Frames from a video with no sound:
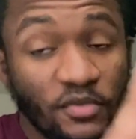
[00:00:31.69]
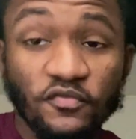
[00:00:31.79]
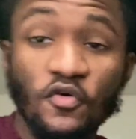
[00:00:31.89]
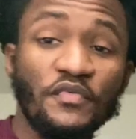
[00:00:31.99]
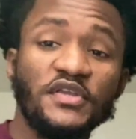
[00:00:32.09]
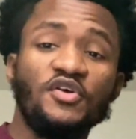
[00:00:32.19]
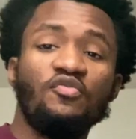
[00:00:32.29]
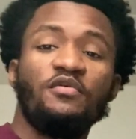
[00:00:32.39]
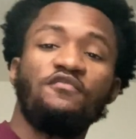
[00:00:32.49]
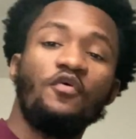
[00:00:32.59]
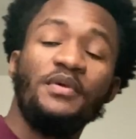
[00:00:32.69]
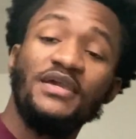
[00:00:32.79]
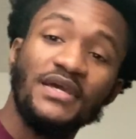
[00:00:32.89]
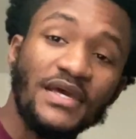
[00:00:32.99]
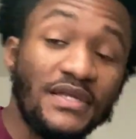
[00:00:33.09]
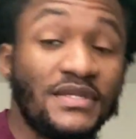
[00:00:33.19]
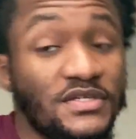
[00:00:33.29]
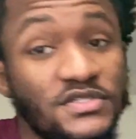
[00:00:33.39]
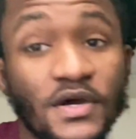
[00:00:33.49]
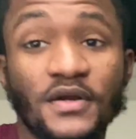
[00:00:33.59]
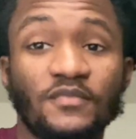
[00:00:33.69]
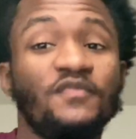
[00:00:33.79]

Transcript: Before we do, before we get anything started,